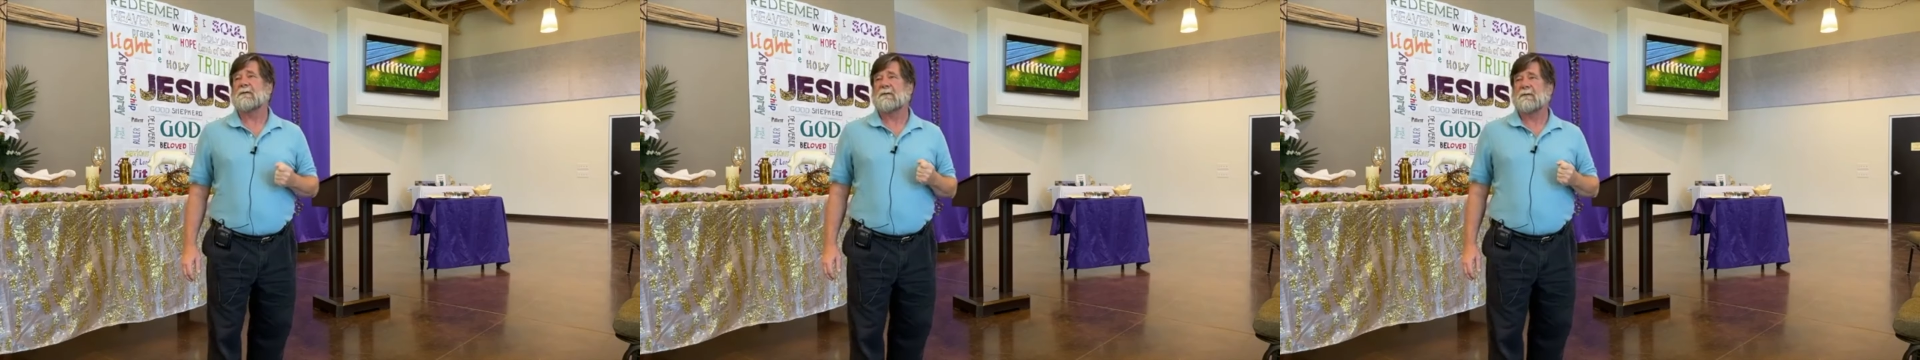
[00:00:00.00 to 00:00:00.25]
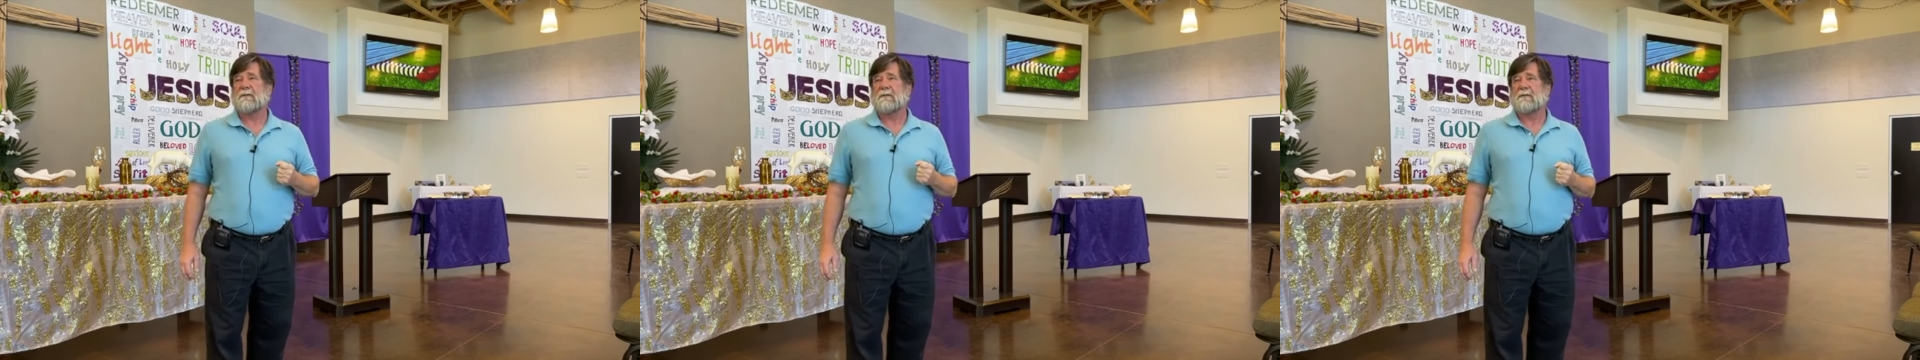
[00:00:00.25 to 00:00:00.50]

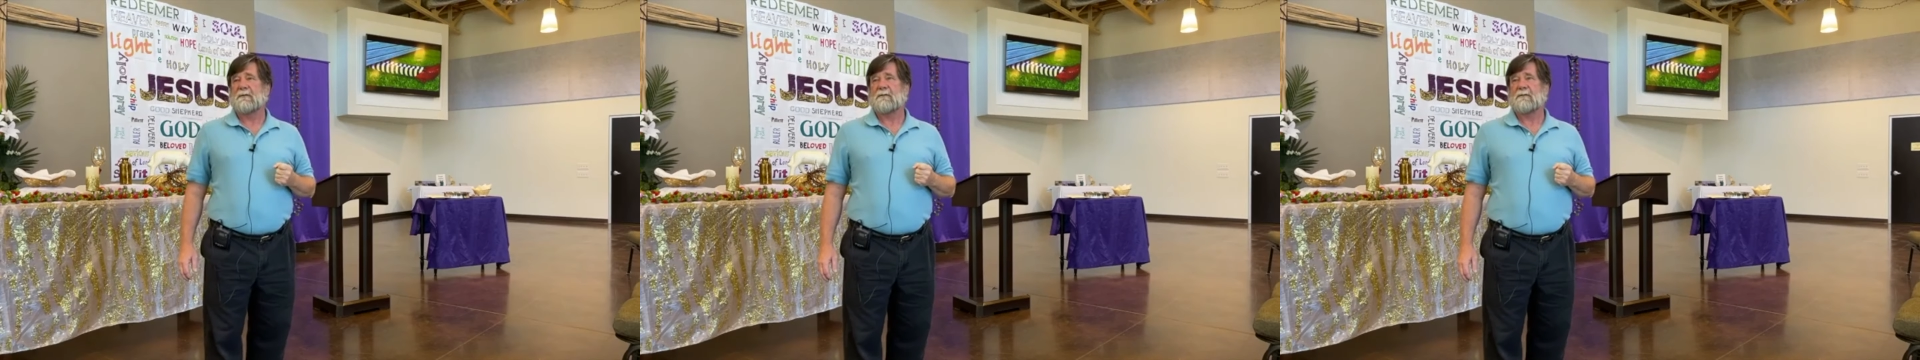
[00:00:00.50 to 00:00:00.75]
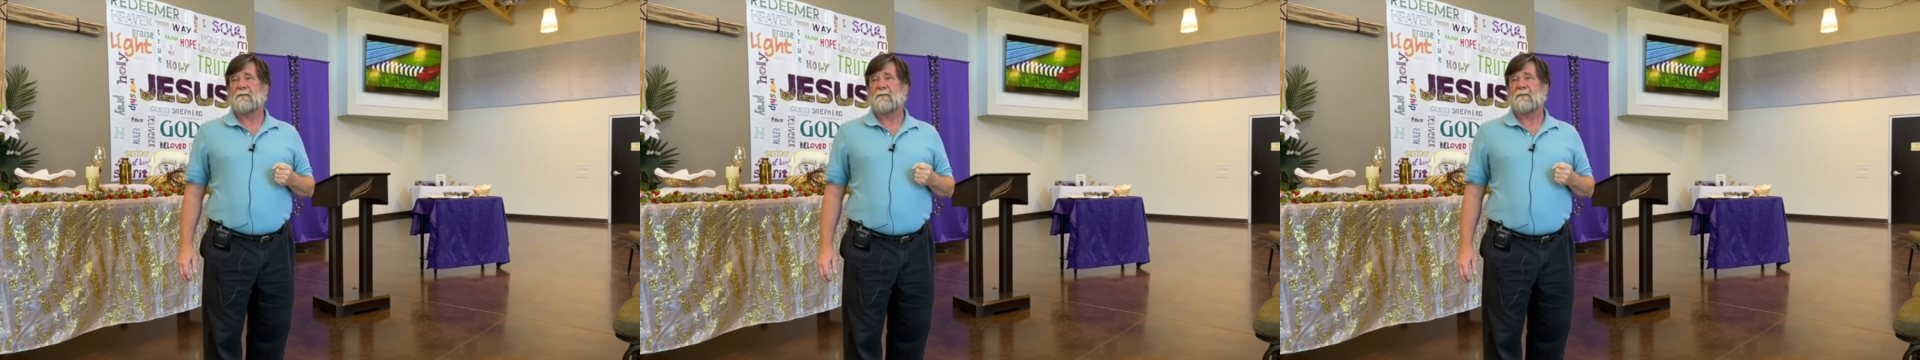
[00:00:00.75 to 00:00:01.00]

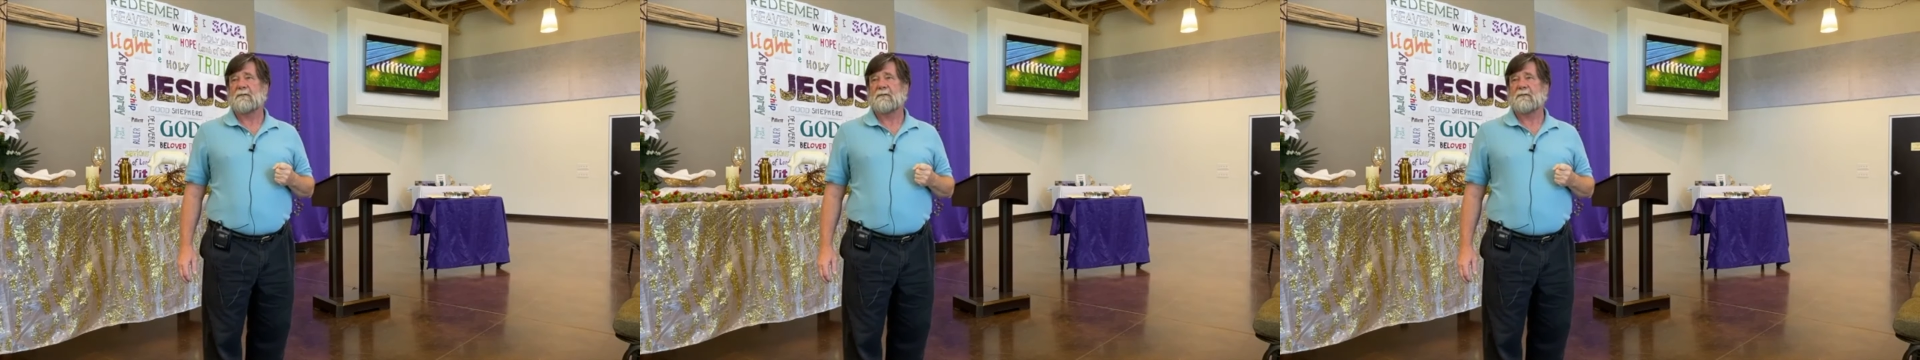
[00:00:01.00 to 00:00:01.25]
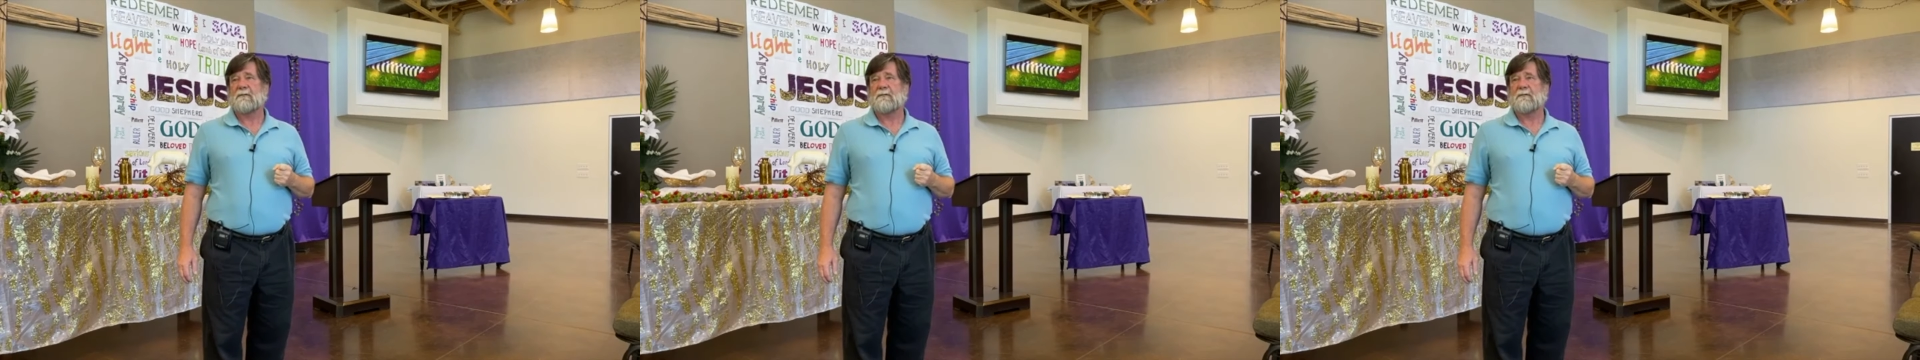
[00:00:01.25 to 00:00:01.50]

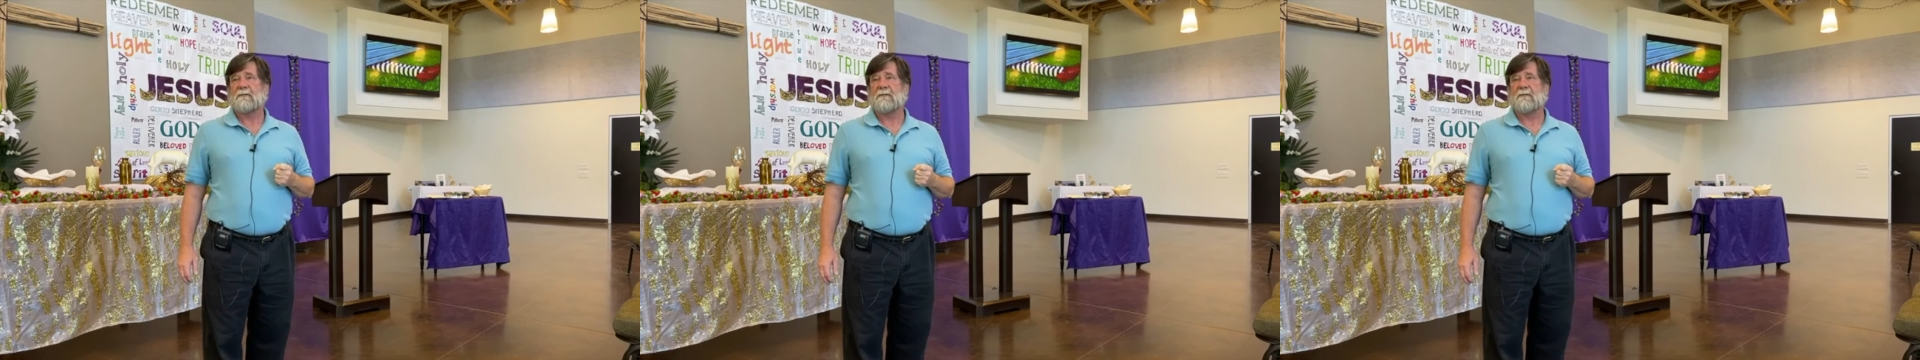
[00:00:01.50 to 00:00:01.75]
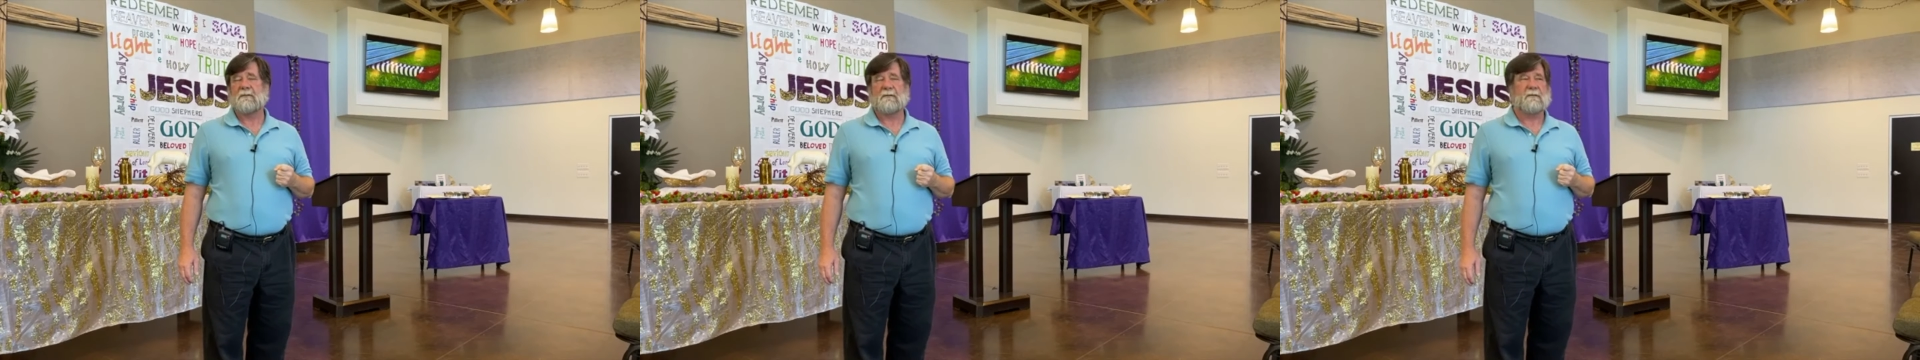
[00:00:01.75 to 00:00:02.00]

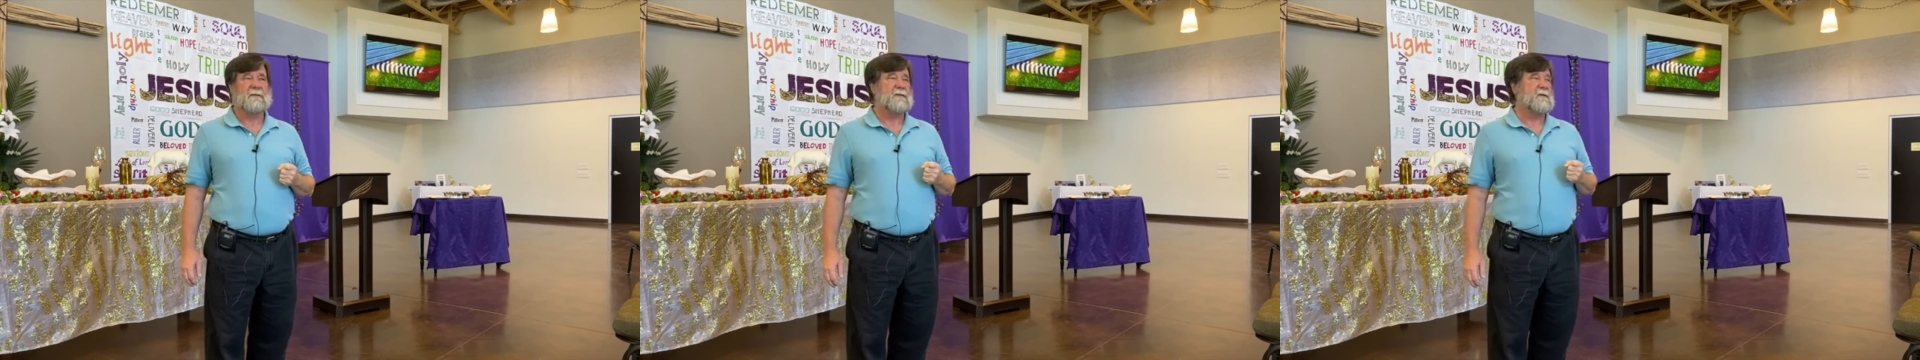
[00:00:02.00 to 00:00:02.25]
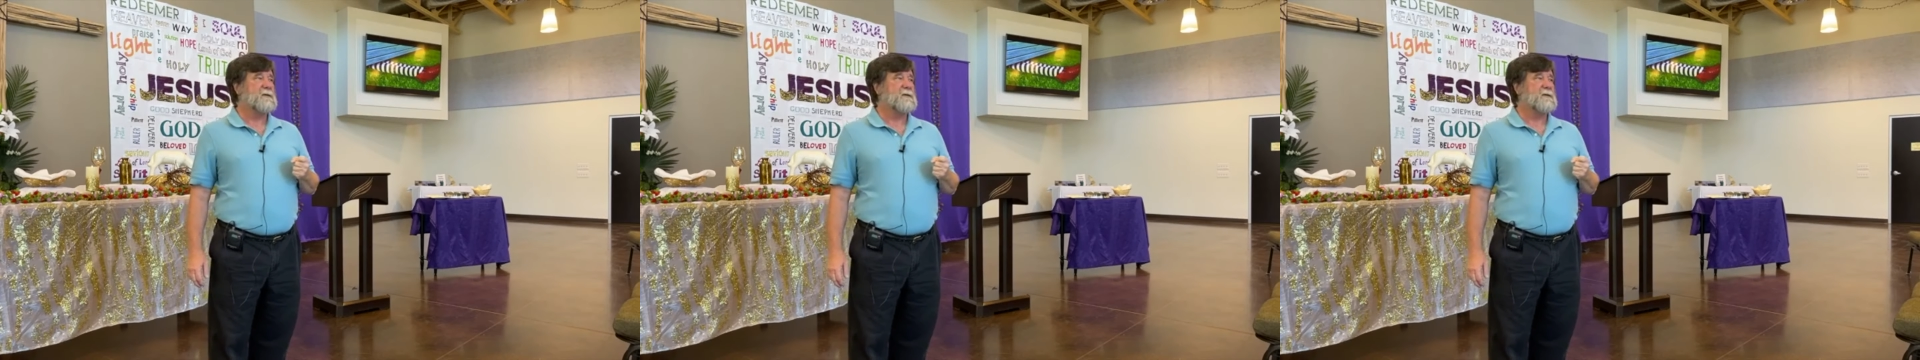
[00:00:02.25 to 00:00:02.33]
Nobody speaks.